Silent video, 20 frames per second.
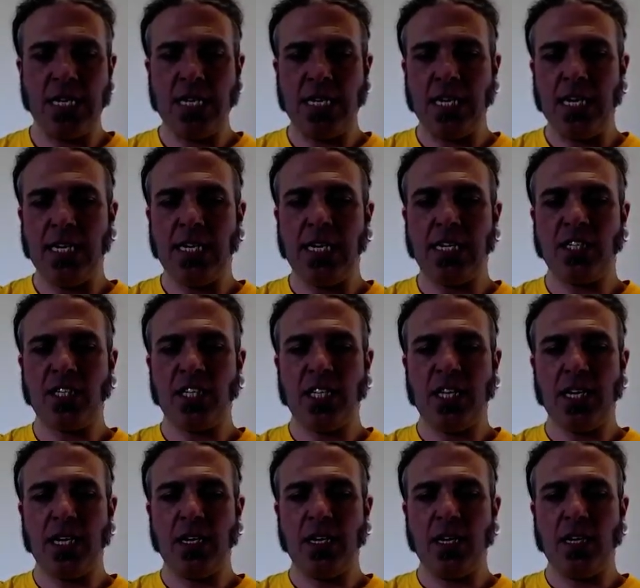And
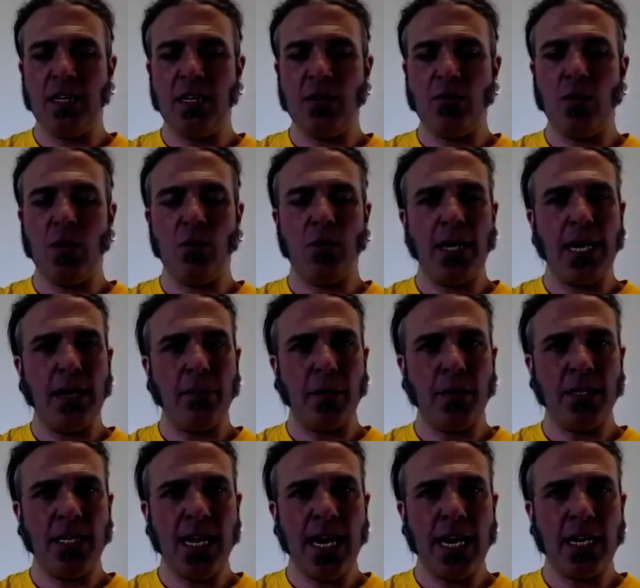actually, what will happen
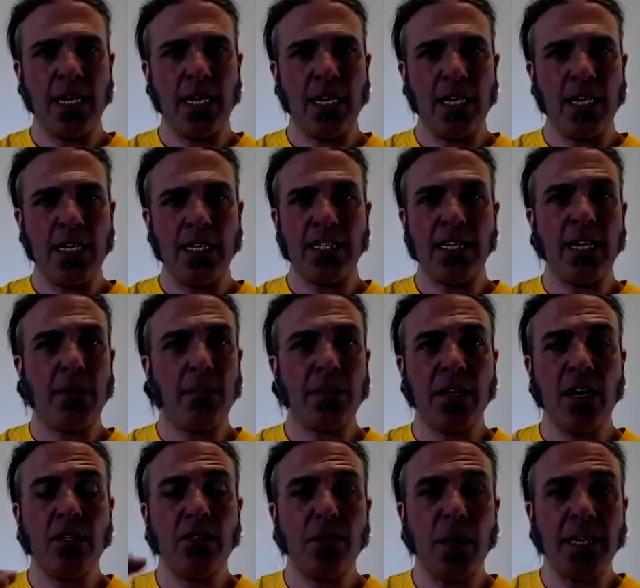then is that
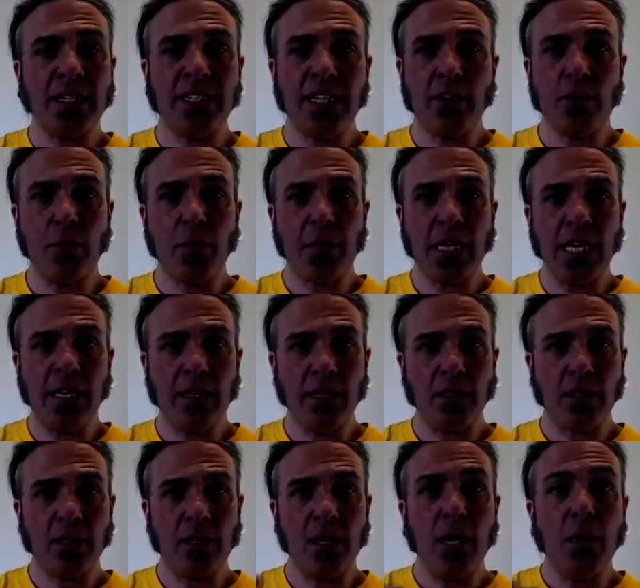those bacteria will be
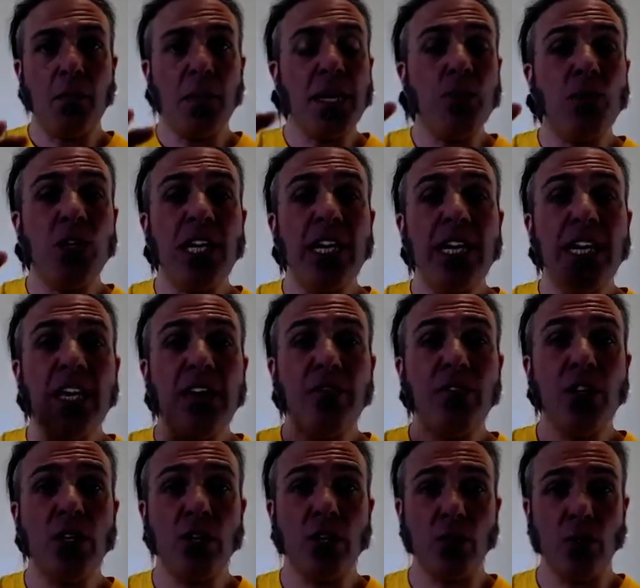killed, but it would leave the
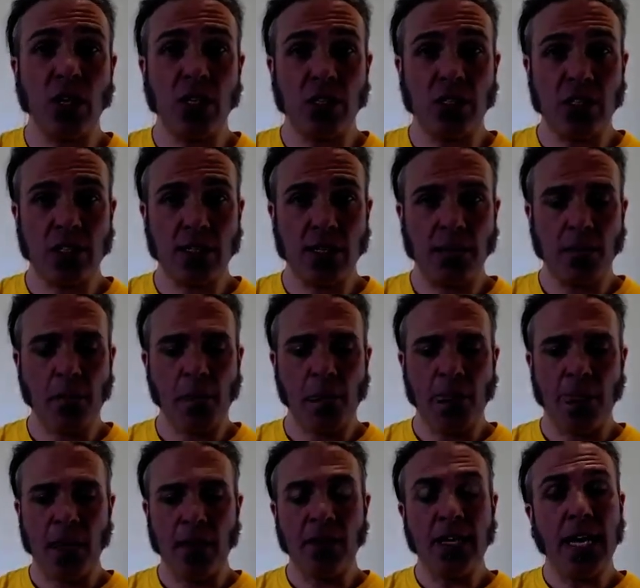other ones,
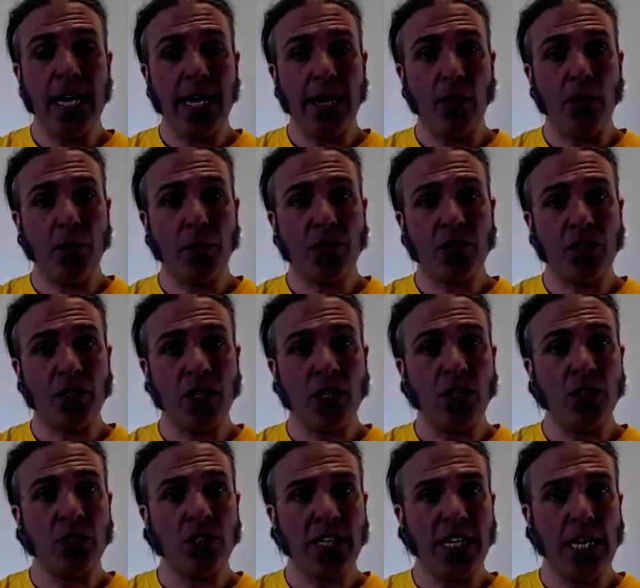and that helps
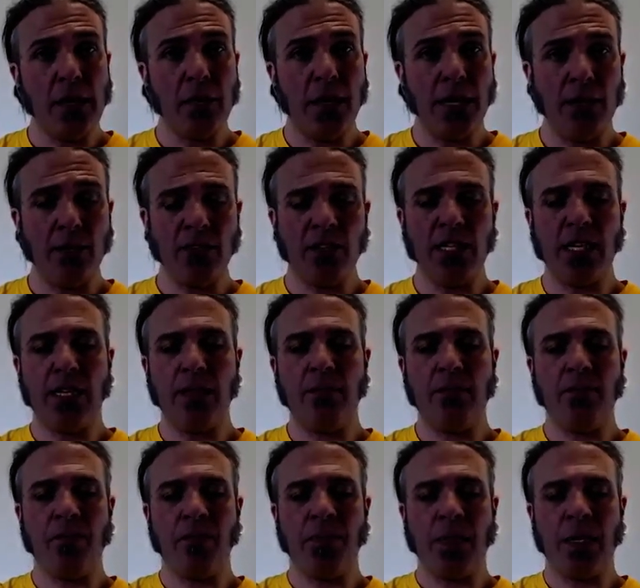us keep healthy.
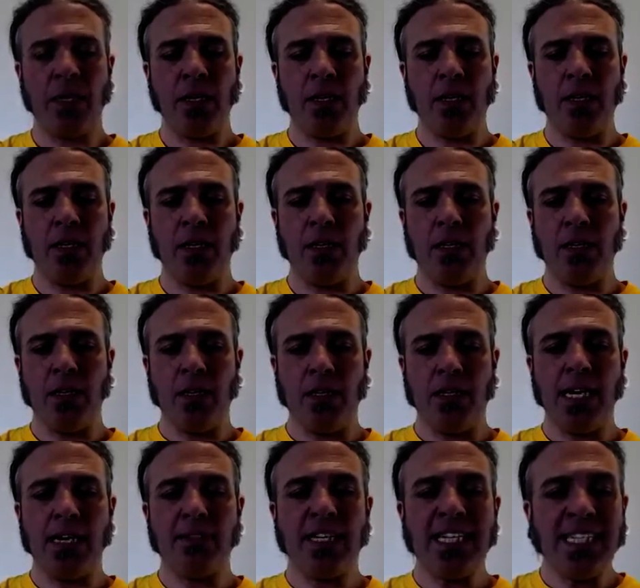
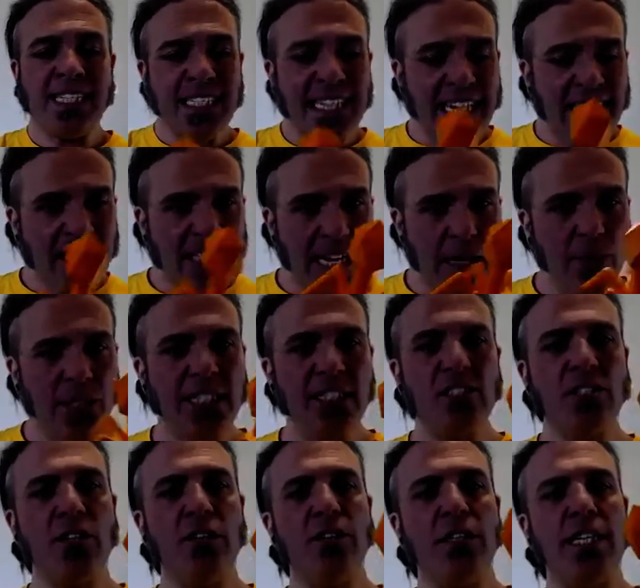Now, these things that were
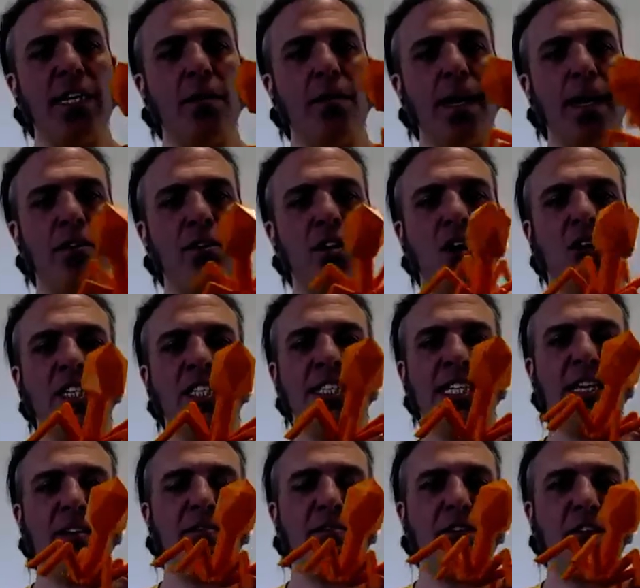discovered in about
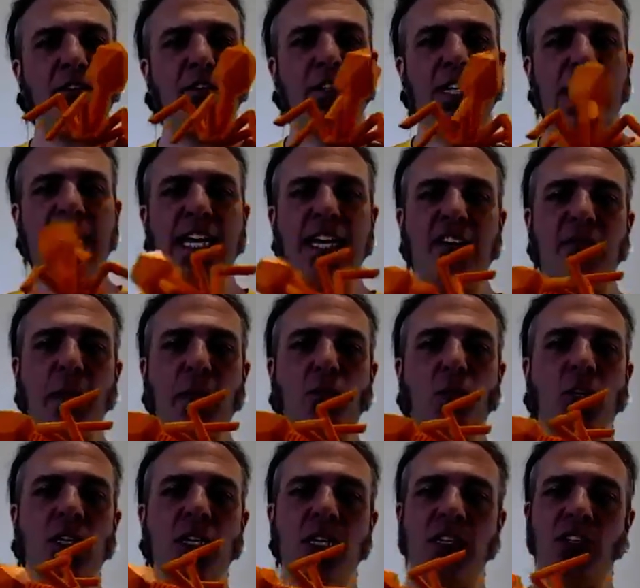1915 have been
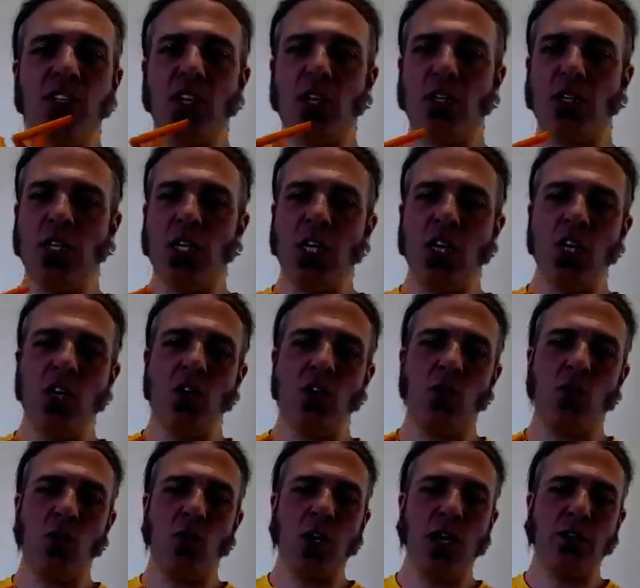worked on
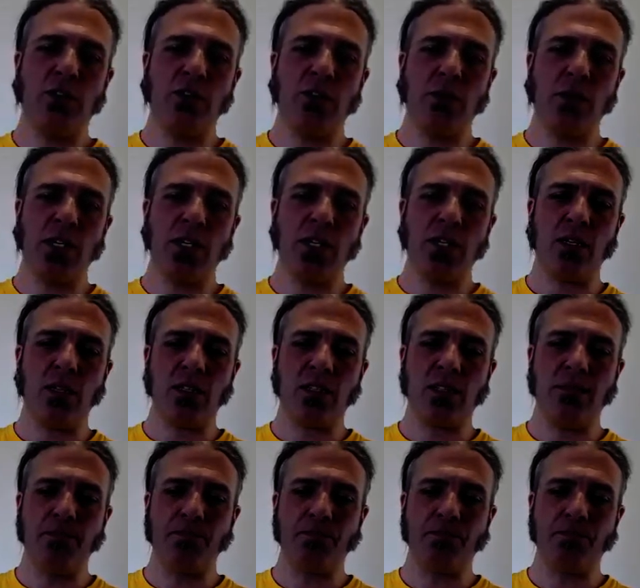all over the world.